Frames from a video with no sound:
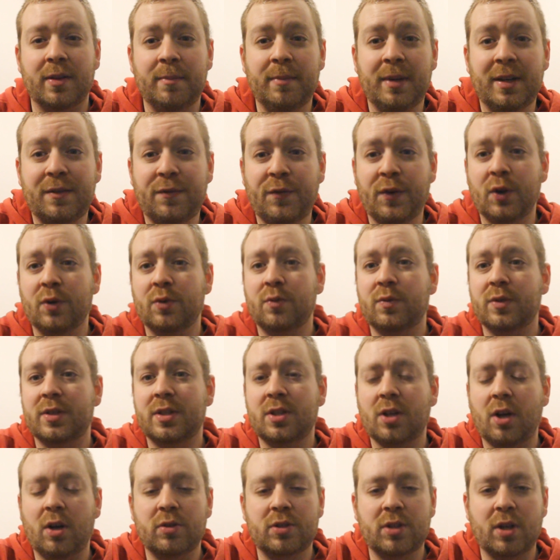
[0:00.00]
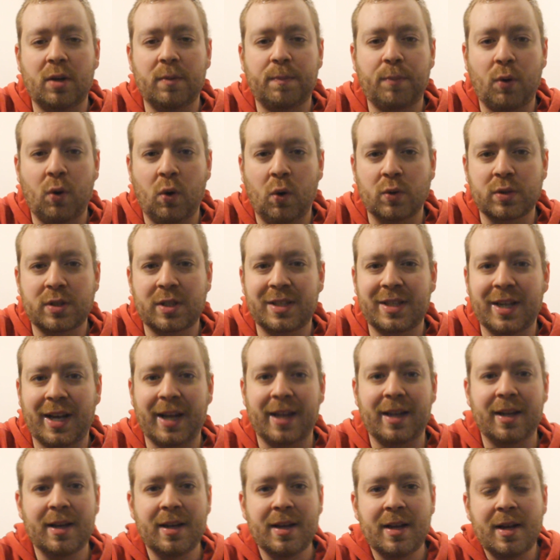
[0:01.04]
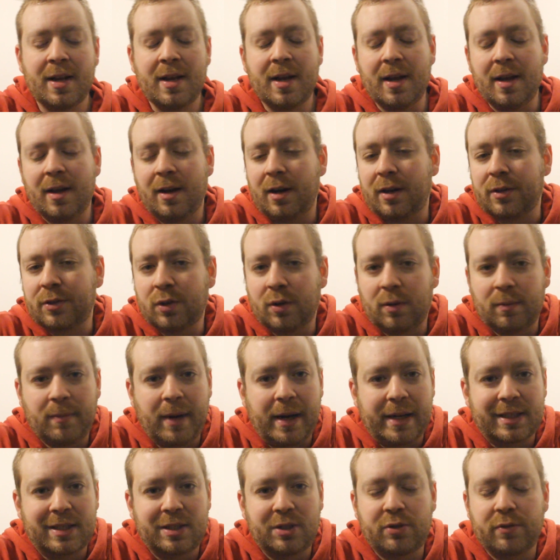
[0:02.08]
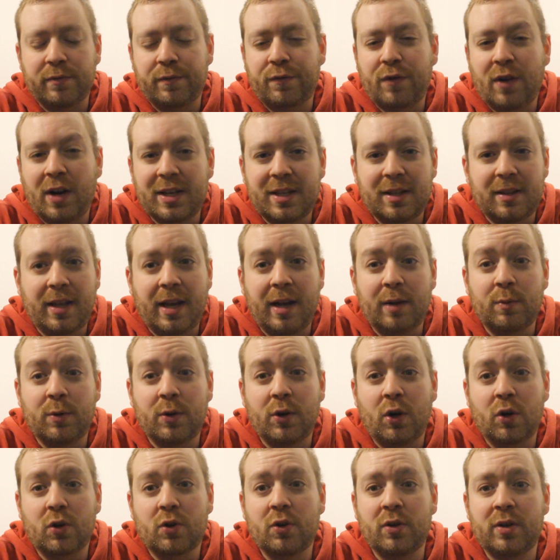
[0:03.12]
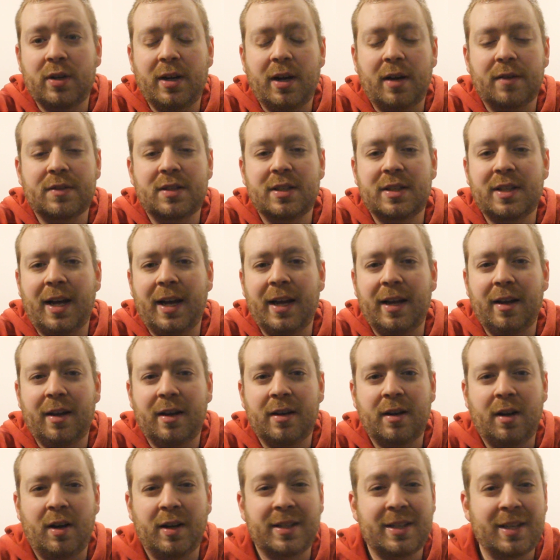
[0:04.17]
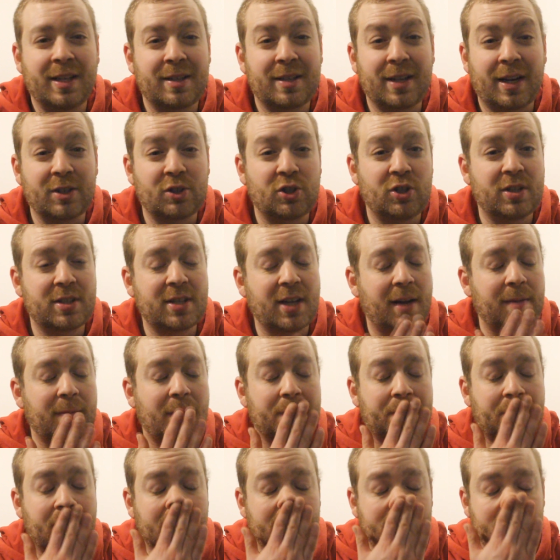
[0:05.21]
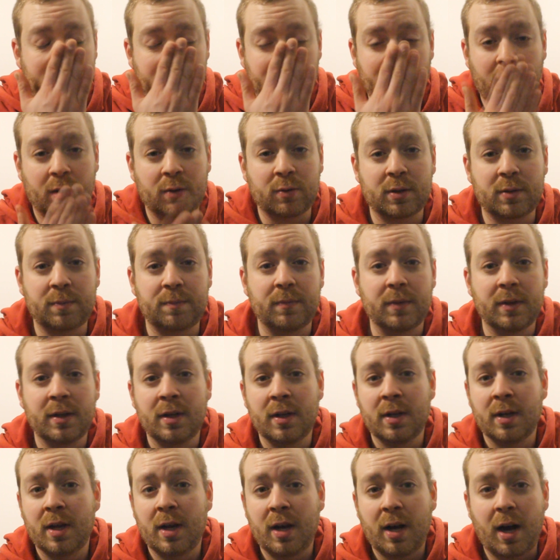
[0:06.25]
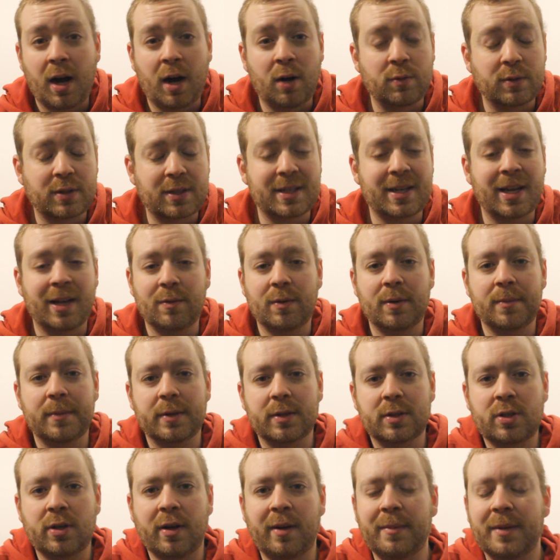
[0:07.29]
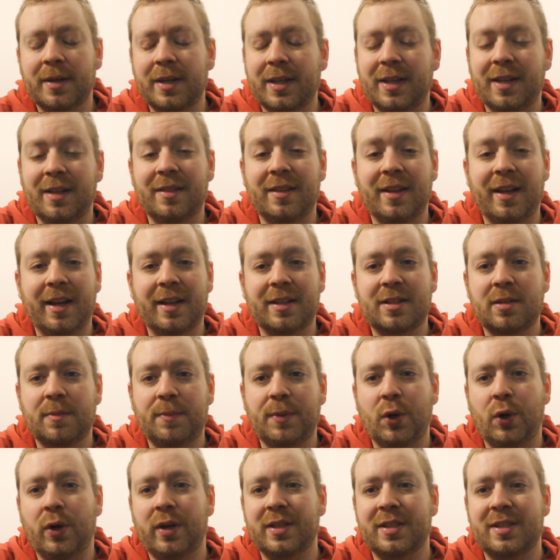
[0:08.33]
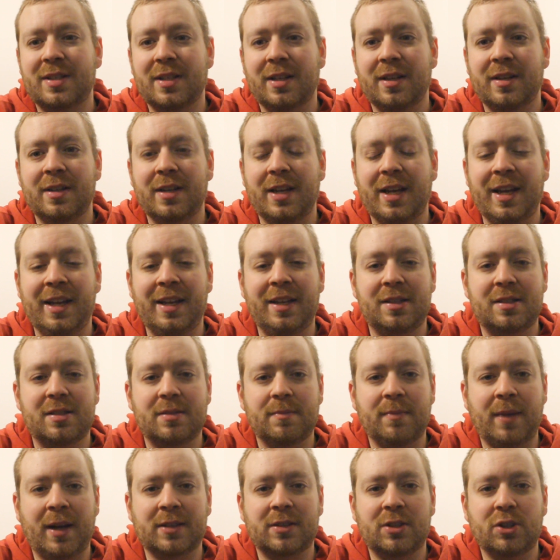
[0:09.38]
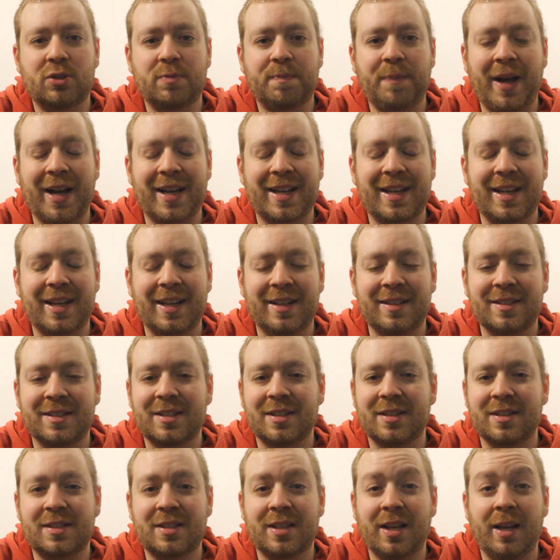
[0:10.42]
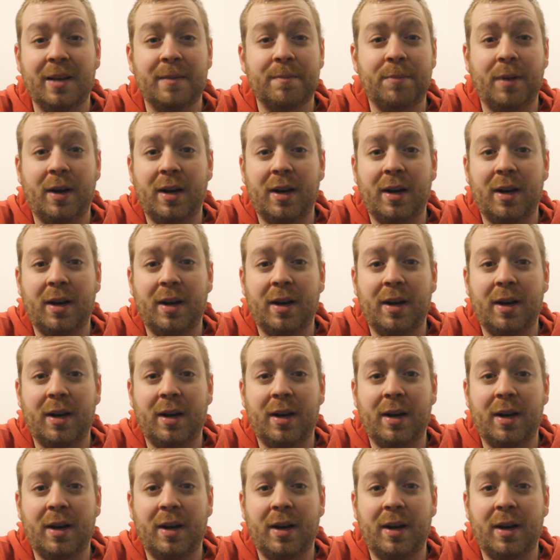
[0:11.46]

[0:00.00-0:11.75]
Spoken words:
The midfield was so poor today. I thought Matic and Fred in there were not good enough today, and I did actually say in my preview I would stick with McTominay in there, to be honest, and ease Matic back into the team.